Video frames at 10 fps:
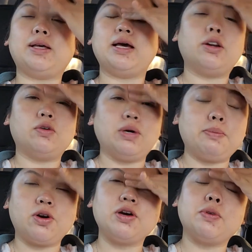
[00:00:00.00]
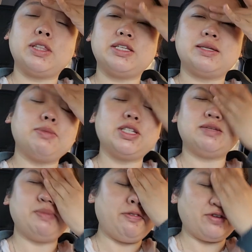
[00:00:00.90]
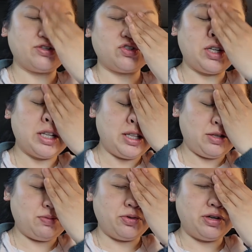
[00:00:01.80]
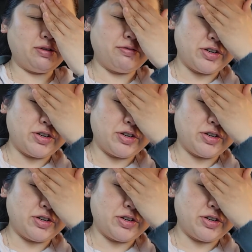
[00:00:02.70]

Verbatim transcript: I don't know where I'm going with this. I'm just a bit frustrated this morning.